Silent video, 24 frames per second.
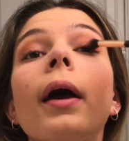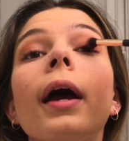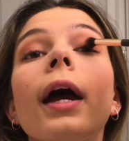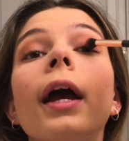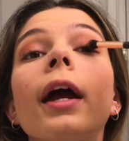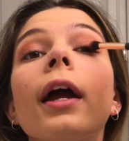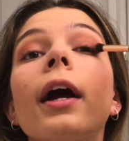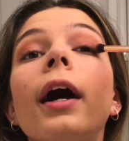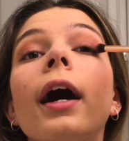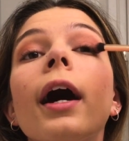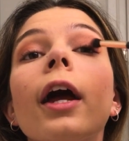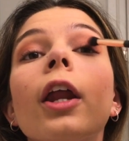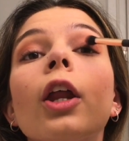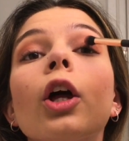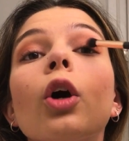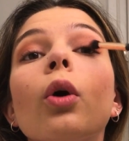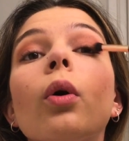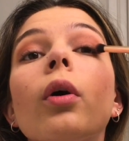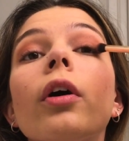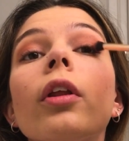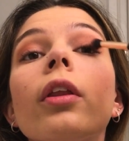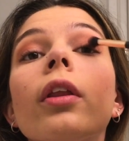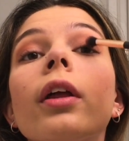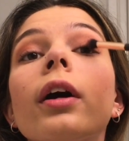and kind of go
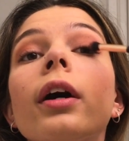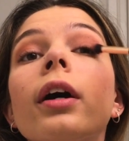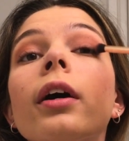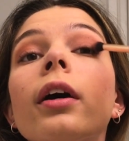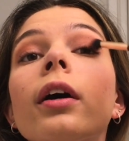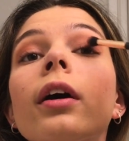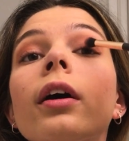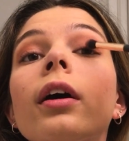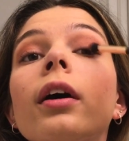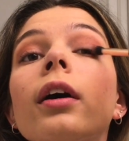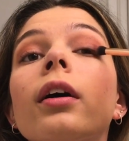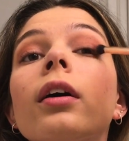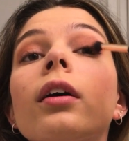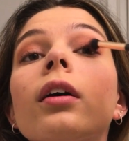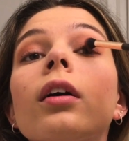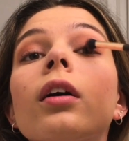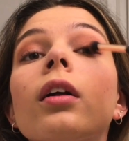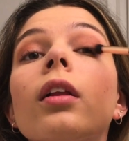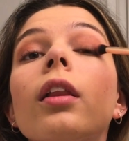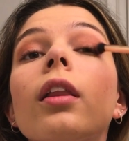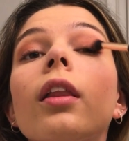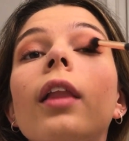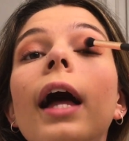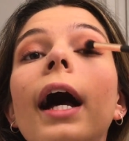on the
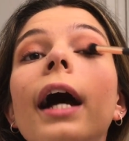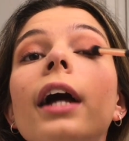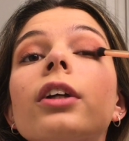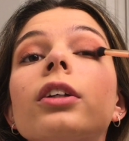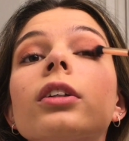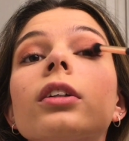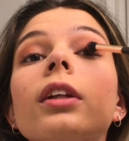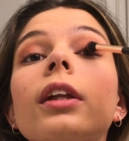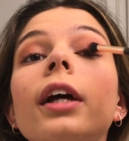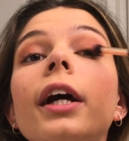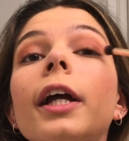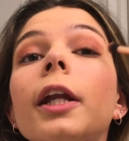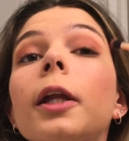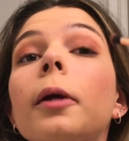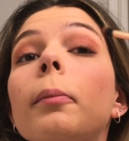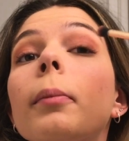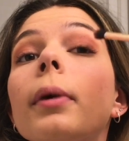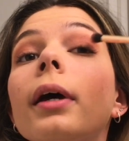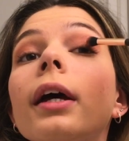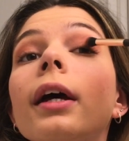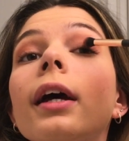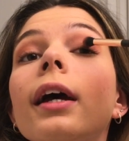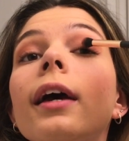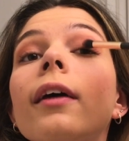lash line a
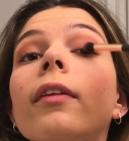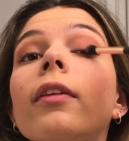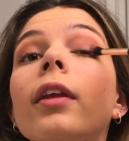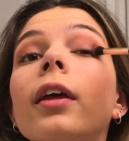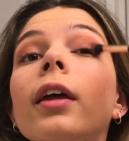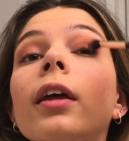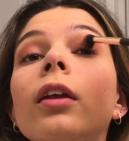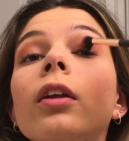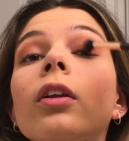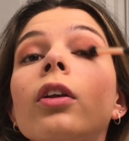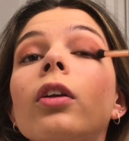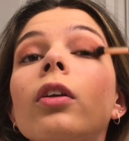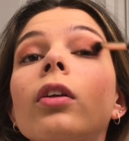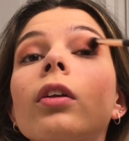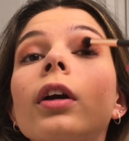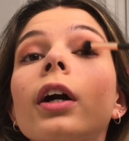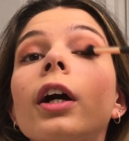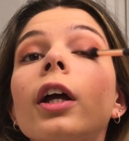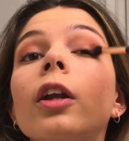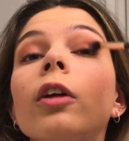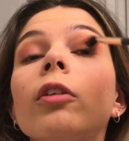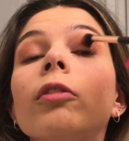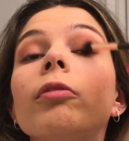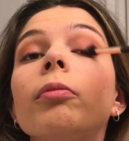bit and then just
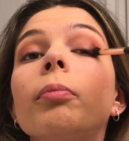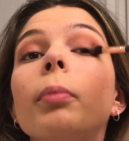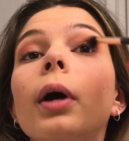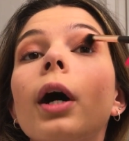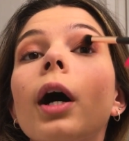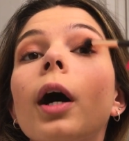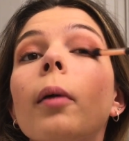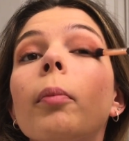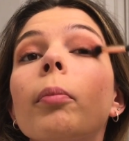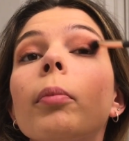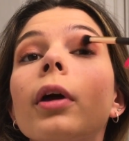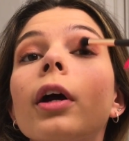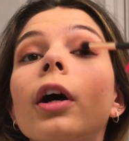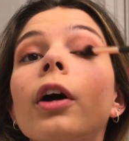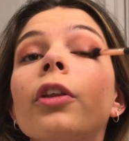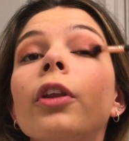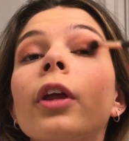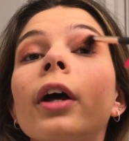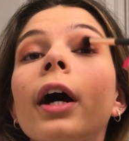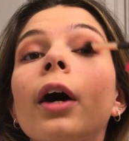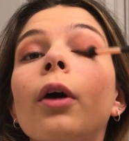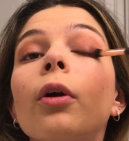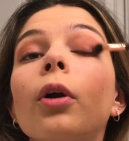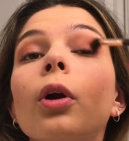kind of pop it on
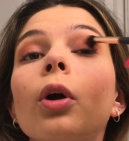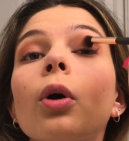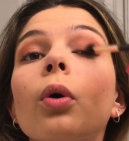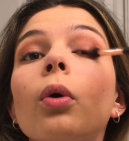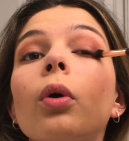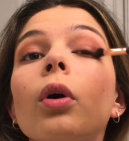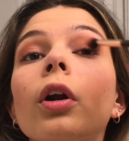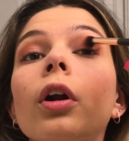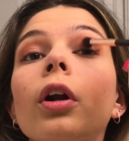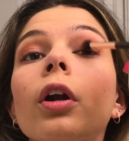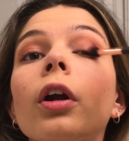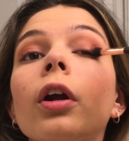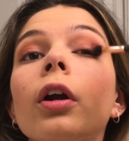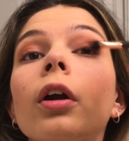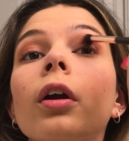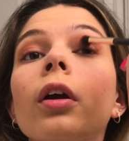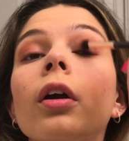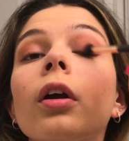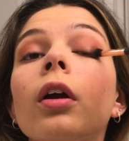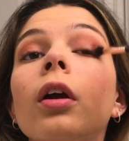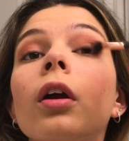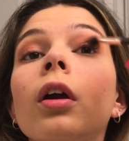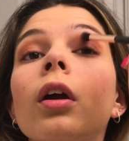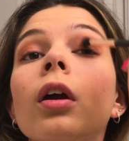the outer corner
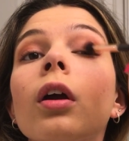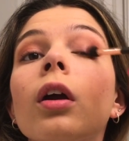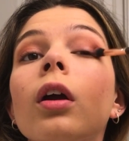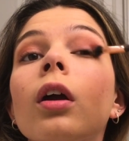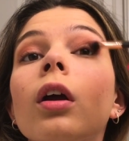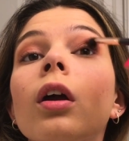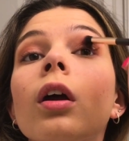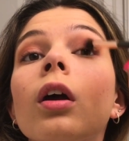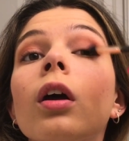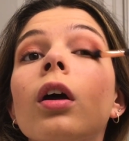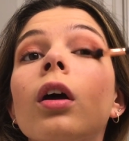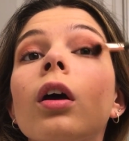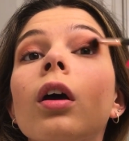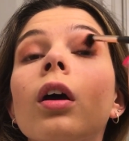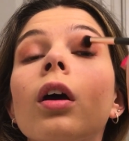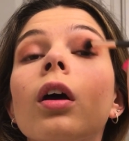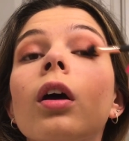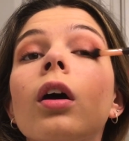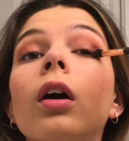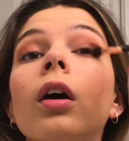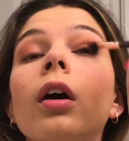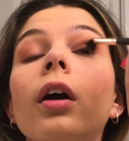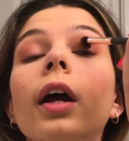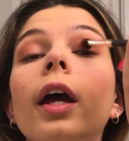
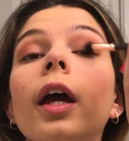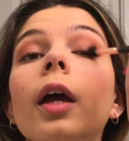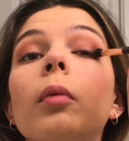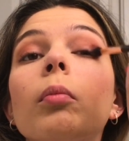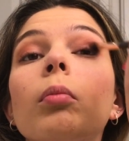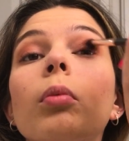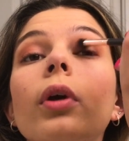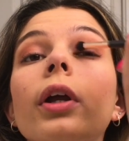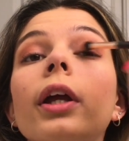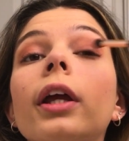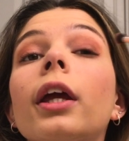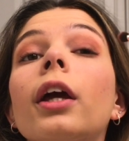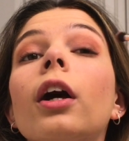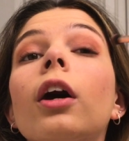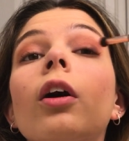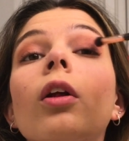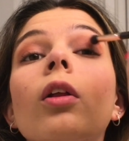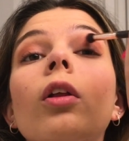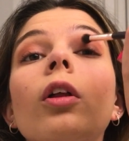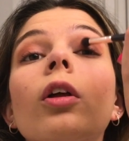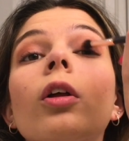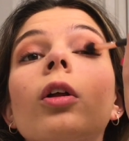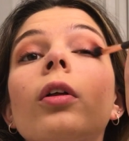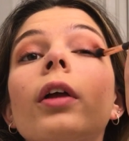and bring it a
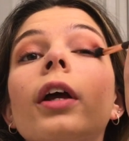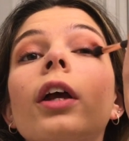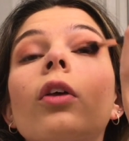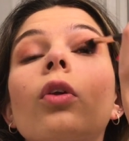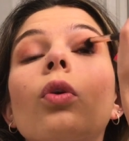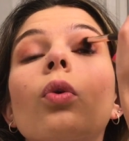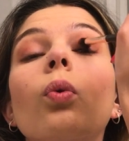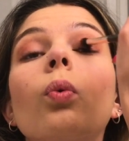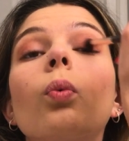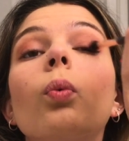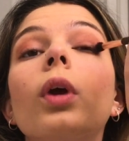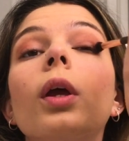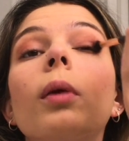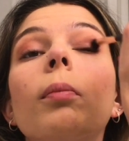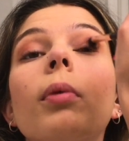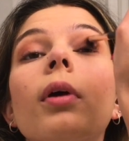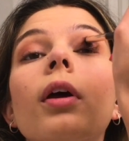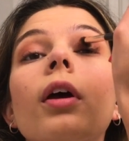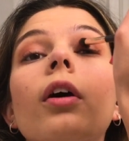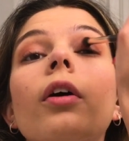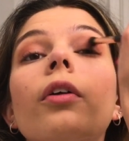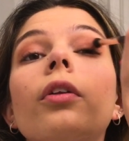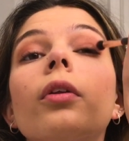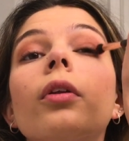little, like sweep
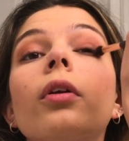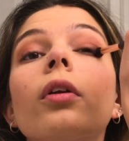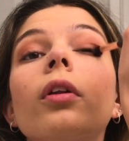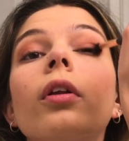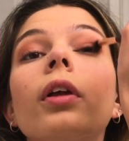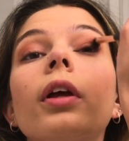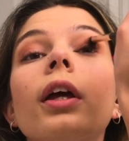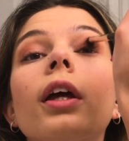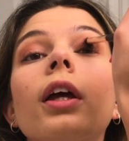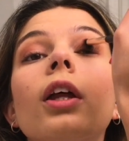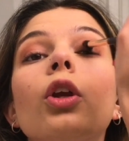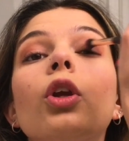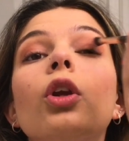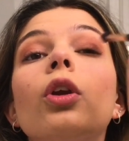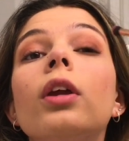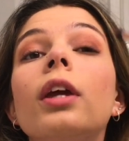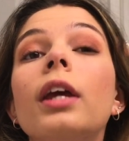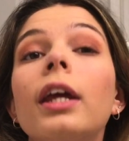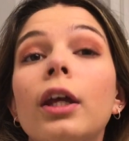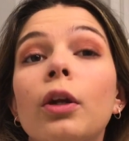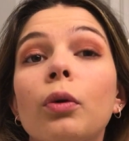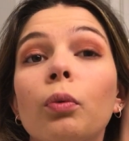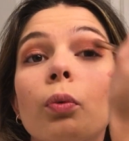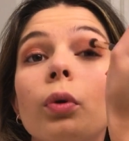it on the lid
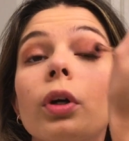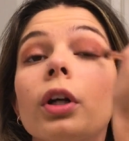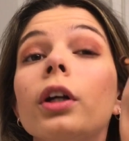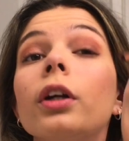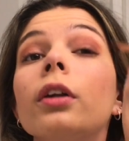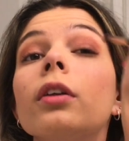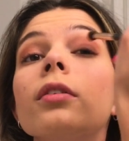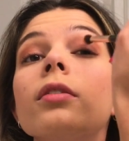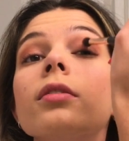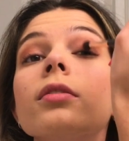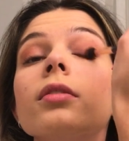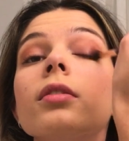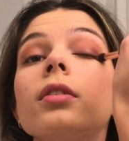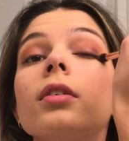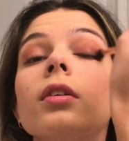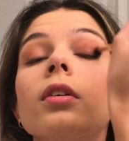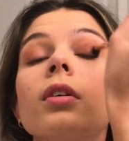inwards.